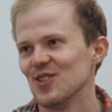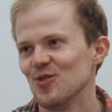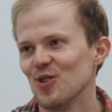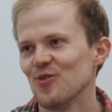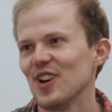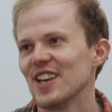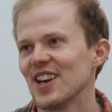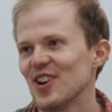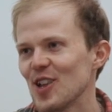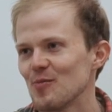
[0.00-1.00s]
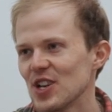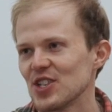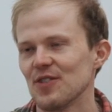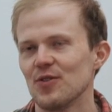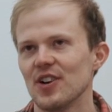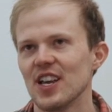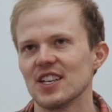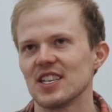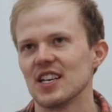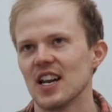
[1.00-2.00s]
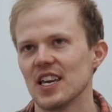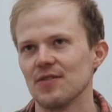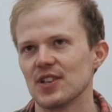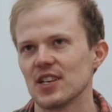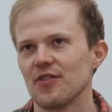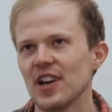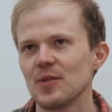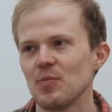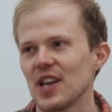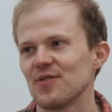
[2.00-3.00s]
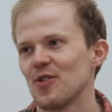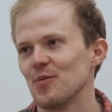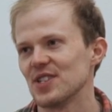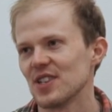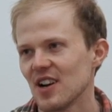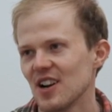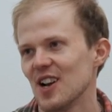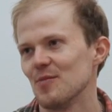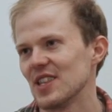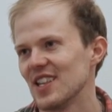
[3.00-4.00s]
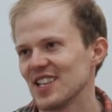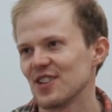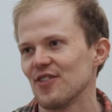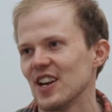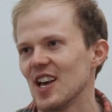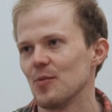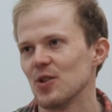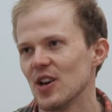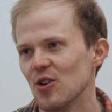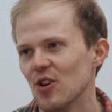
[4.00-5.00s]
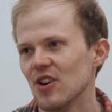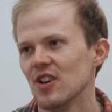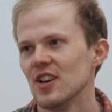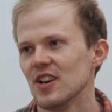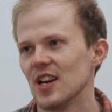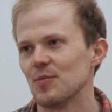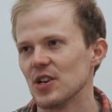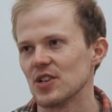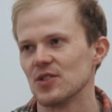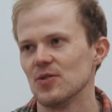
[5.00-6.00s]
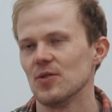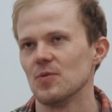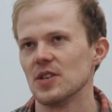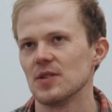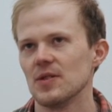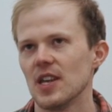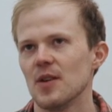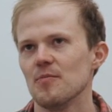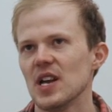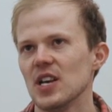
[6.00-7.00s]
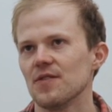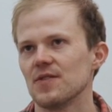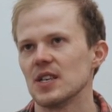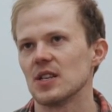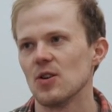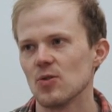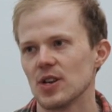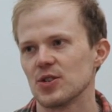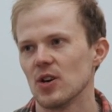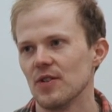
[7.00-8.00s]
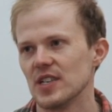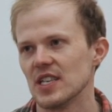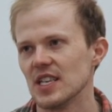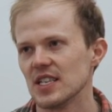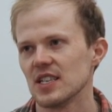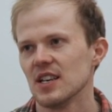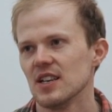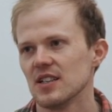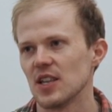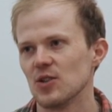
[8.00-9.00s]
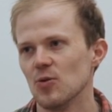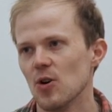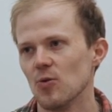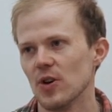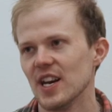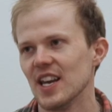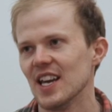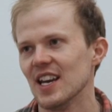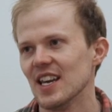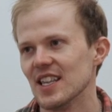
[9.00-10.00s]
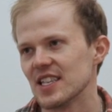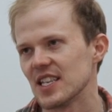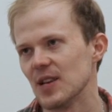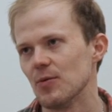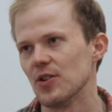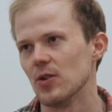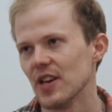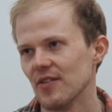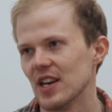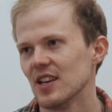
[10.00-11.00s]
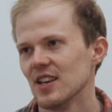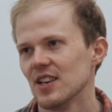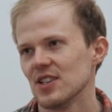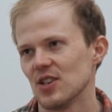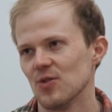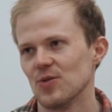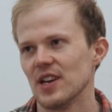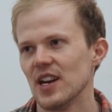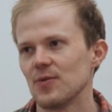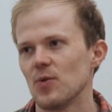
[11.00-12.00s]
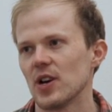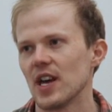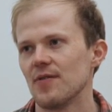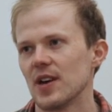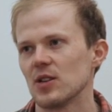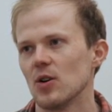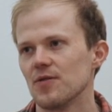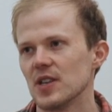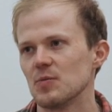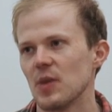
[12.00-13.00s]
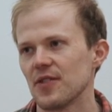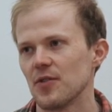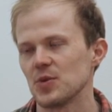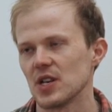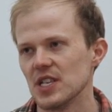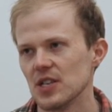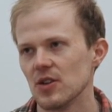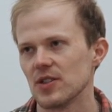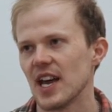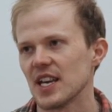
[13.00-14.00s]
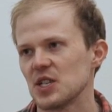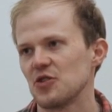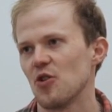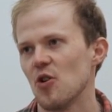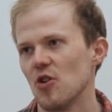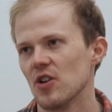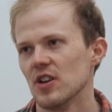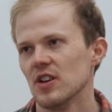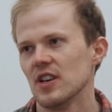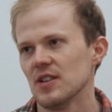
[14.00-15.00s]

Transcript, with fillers: you don't really care that much if you're in Helsinki. Like if there's a great platform in Stockholm, but it doesn't really help you at all. Like because you there are many of these local services that you only need in the city where you are living. So the network effect of these platforms is not as strong